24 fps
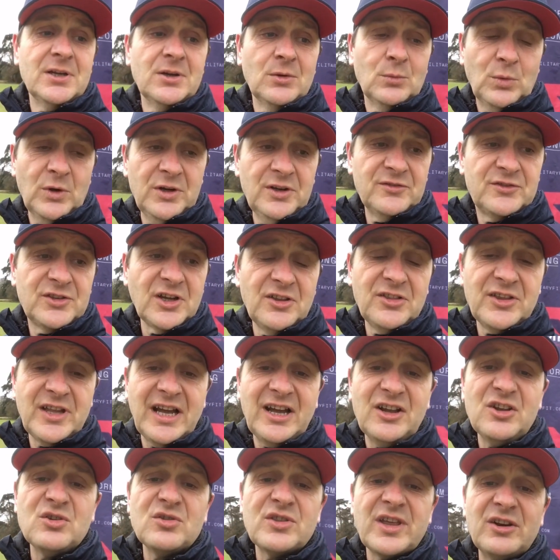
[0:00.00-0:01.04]
When you've done
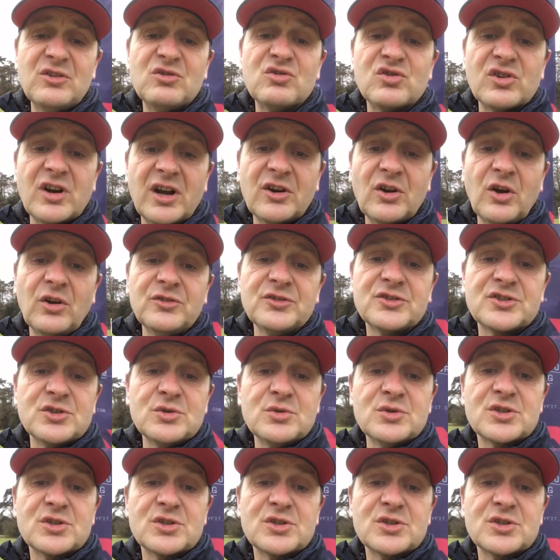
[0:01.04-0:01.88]
that, you then run on to